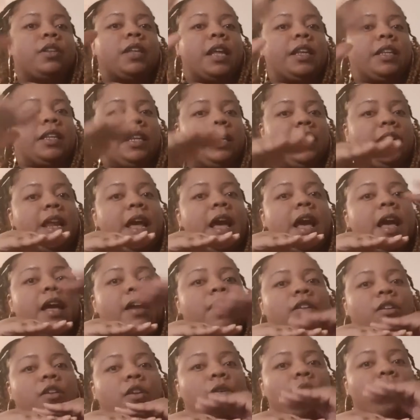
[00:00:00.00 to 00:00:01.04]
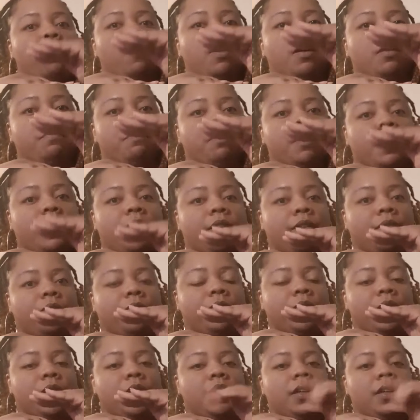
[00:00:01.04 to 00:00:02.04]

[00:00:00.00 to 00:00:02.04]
that did not go above